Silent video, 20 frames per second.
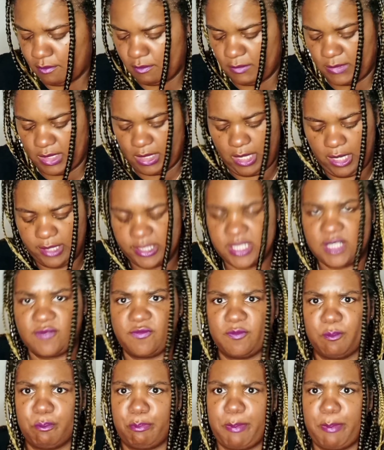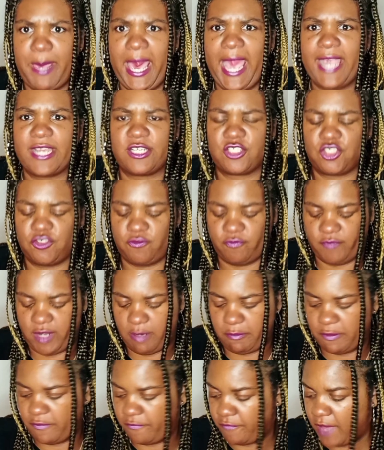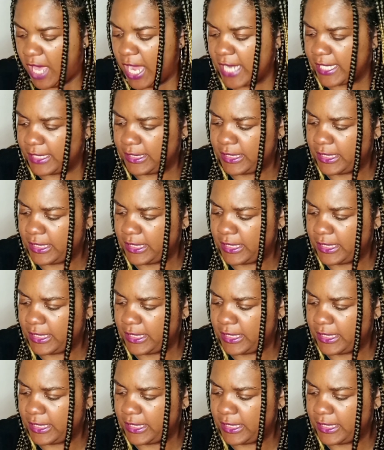And it's packaged very finely.